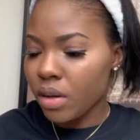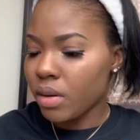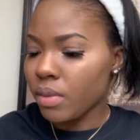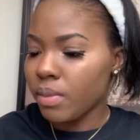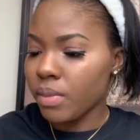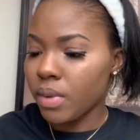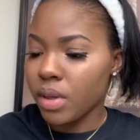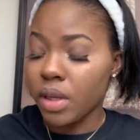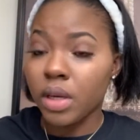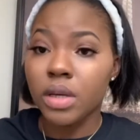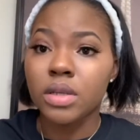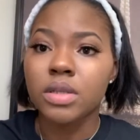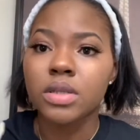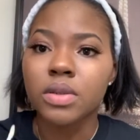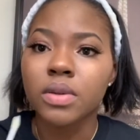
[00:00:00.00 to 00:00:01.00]
But yeah,
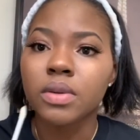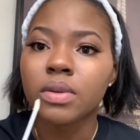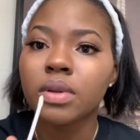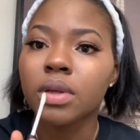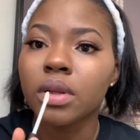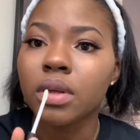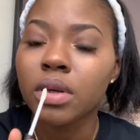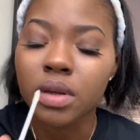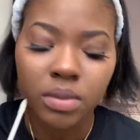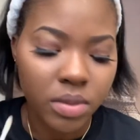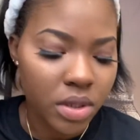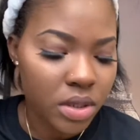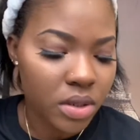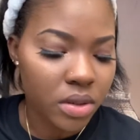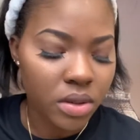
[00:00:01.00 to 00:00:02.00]
so I think I'm
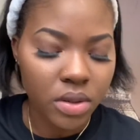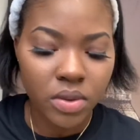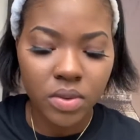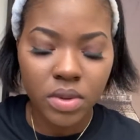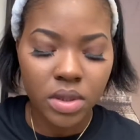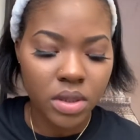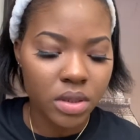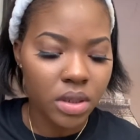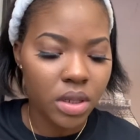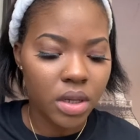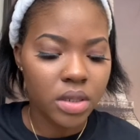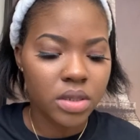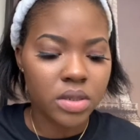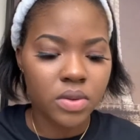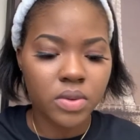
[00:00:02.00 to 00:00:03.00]
just going to use the
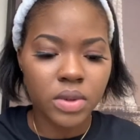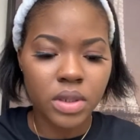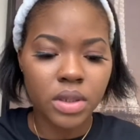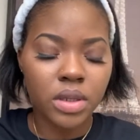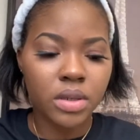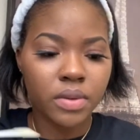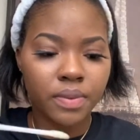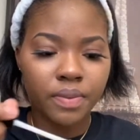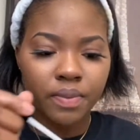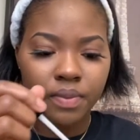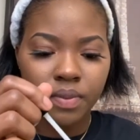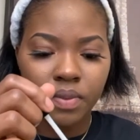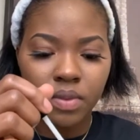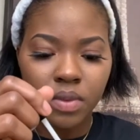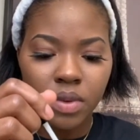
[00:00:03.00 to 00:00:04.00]
gloss only.
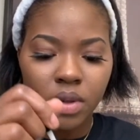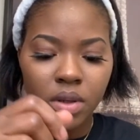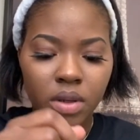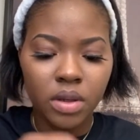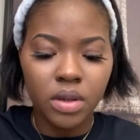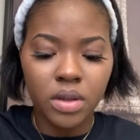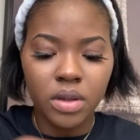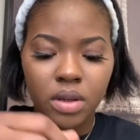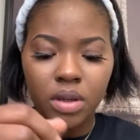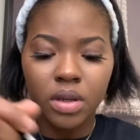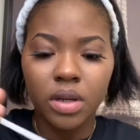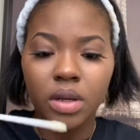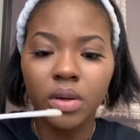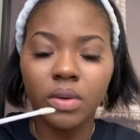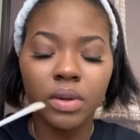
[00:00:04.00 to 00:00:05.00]
And
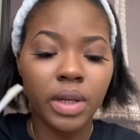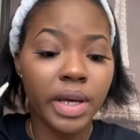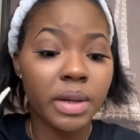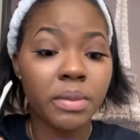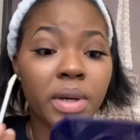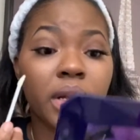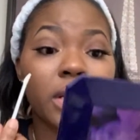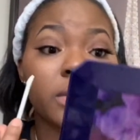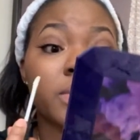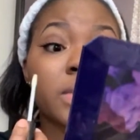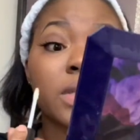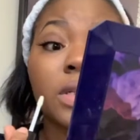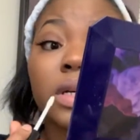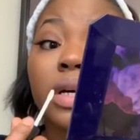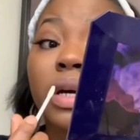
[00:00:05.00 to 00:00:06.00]
I don't line my lips
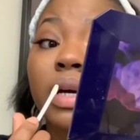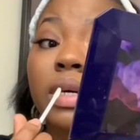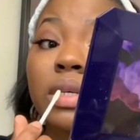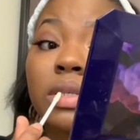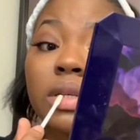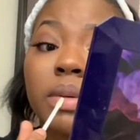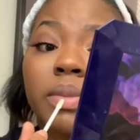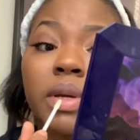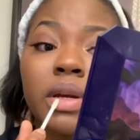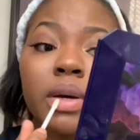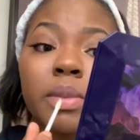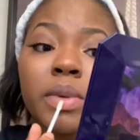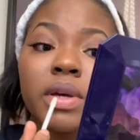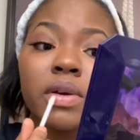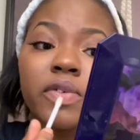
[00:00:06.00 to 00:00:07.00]
either, guys. I'm not a
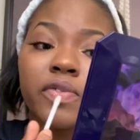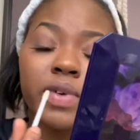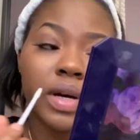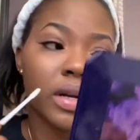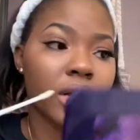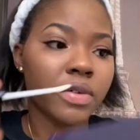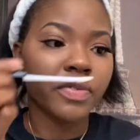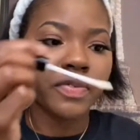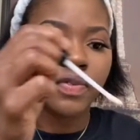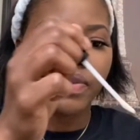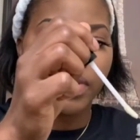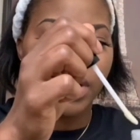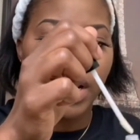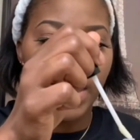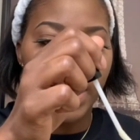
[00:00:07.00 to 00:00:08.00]
big fan of
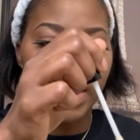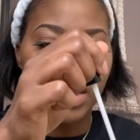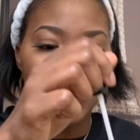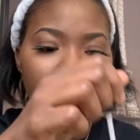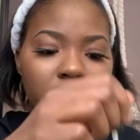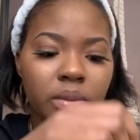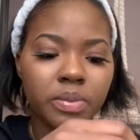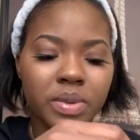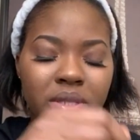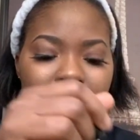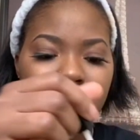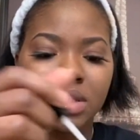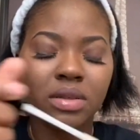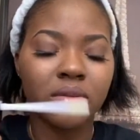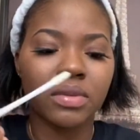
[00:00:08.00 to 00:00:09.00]
lining
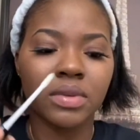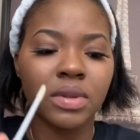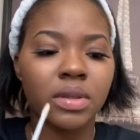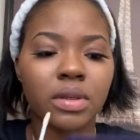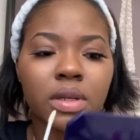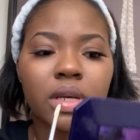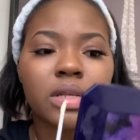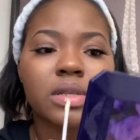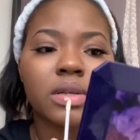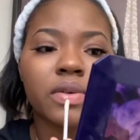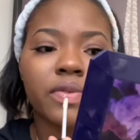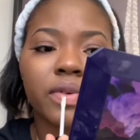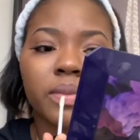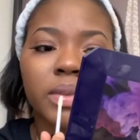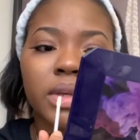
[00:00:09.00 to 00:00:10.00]
lips. That's not
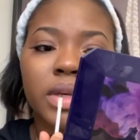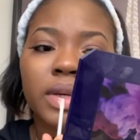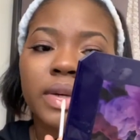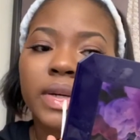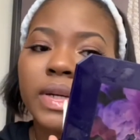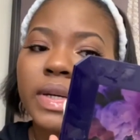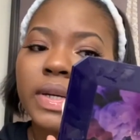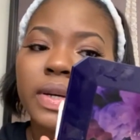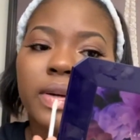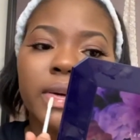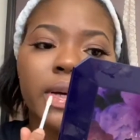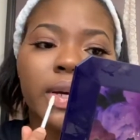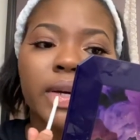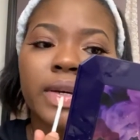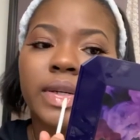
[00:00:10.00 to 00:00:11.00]
for me.
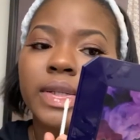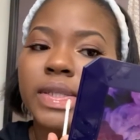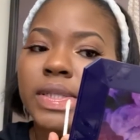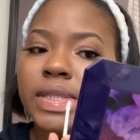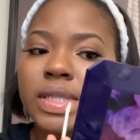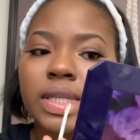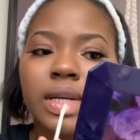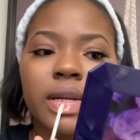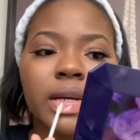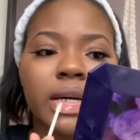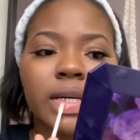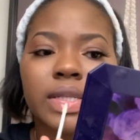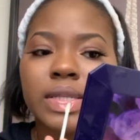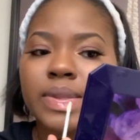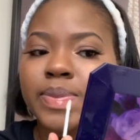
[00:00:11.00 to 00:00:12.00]
Just
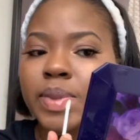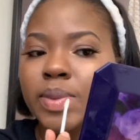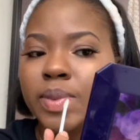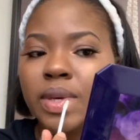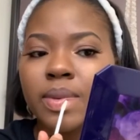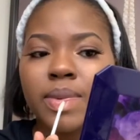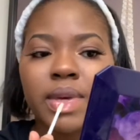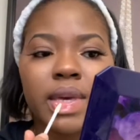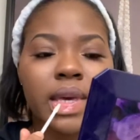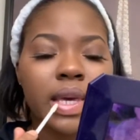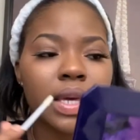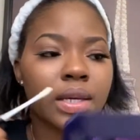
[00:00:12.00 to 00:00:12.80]
gloss me, baby.